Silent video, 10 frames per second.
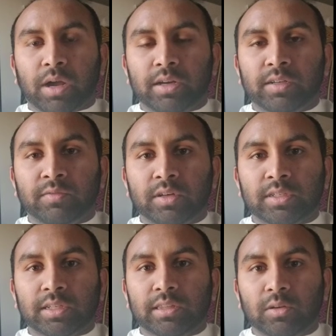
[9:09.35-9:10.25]

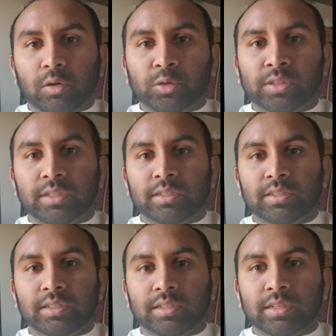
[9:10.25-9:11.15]
Biodiversity in the
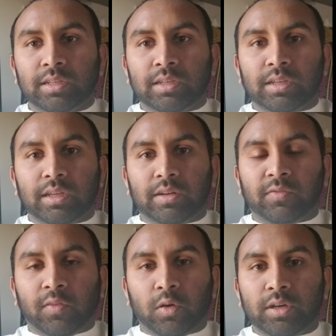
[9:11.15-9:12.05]
oceans
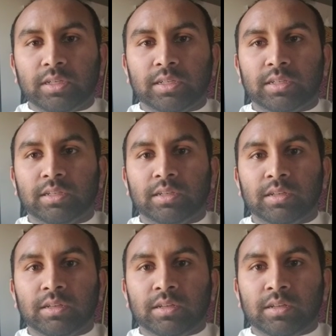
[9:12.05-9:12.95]
and our forests
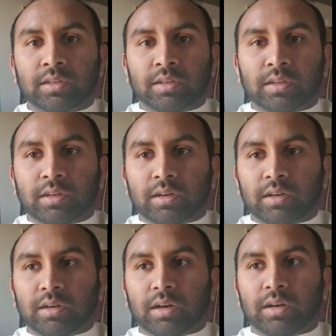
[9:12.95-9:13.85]

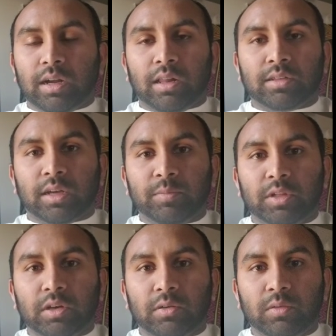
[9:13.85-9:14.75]
are
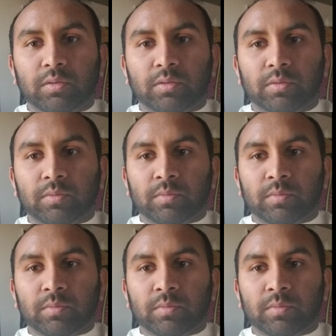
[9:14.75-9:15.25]
all-time low.